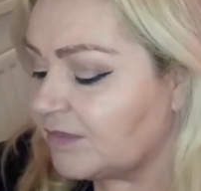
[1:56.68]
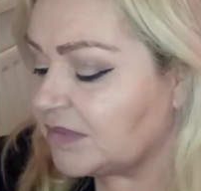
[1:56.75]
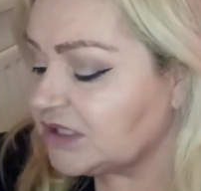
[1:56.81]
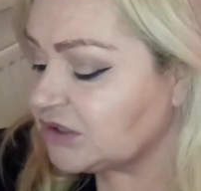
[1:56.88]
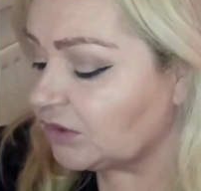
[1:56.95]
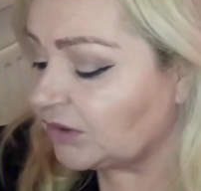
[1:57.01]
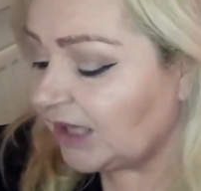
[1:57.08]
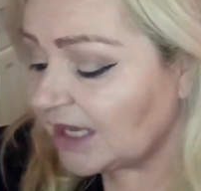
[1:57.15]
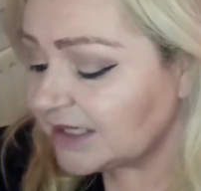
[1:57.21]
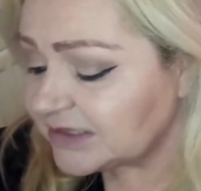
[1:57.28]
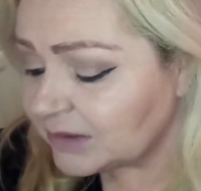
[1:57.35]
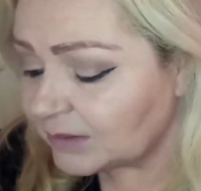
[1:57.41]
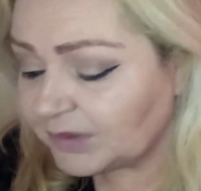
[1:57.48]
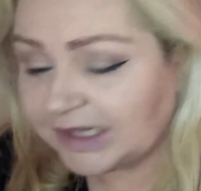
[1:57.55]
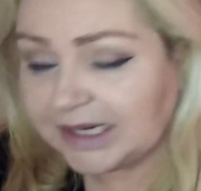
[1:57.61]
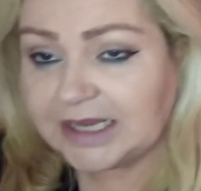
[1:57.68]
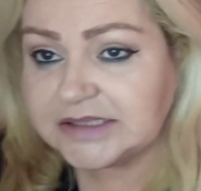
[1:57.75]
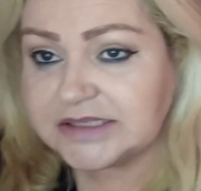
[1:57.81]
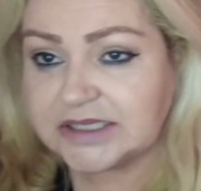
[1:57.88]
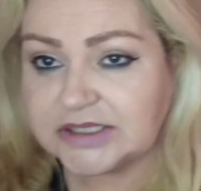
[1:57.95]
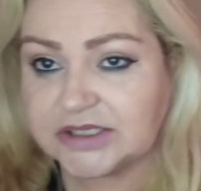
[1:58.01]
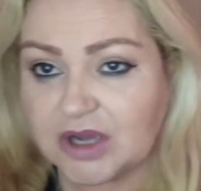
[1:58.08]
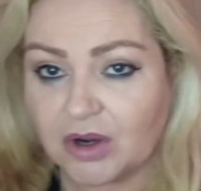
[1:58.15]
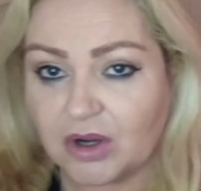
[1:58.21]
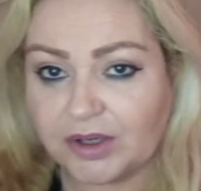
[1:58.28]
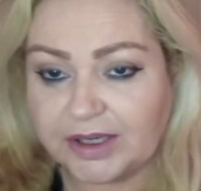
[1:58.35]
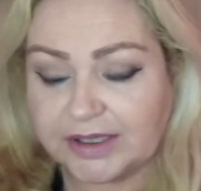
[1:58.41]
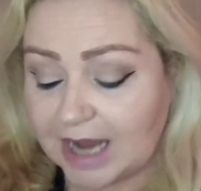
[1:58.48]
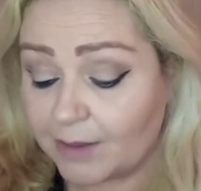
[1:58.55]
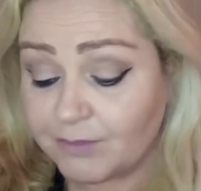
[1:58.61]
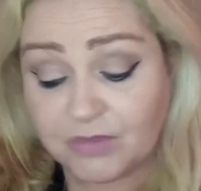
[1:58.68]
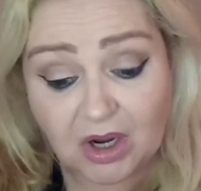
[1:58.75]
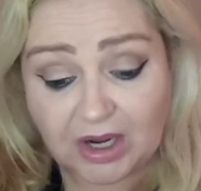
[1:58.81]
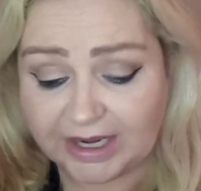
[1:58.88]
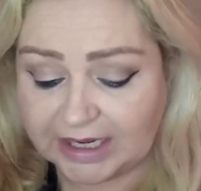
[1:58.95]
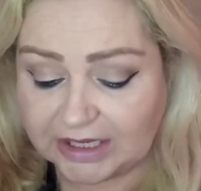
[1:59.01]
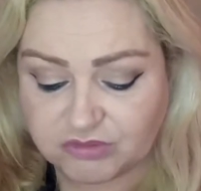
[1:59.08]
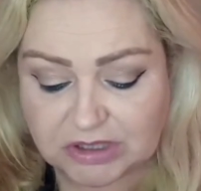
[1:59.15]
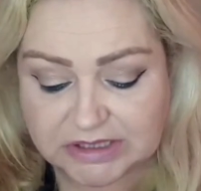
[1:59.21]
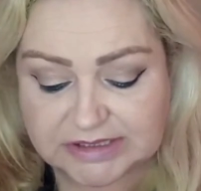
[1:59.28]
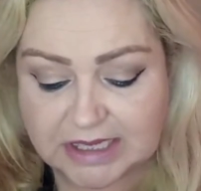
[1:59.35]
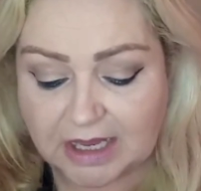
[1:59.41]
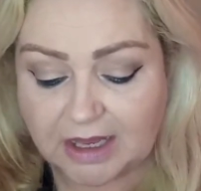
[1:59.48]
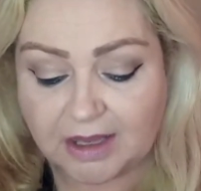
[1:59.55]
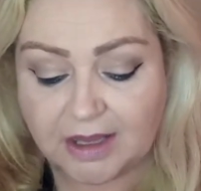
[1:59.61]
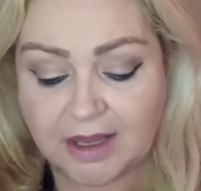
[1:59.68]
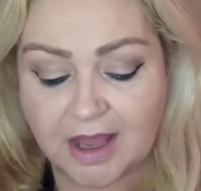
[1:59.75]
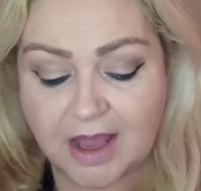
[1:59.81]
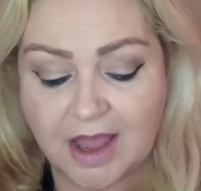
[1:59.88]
So yeah, so I'm going to get started. I'm not a hairdresser.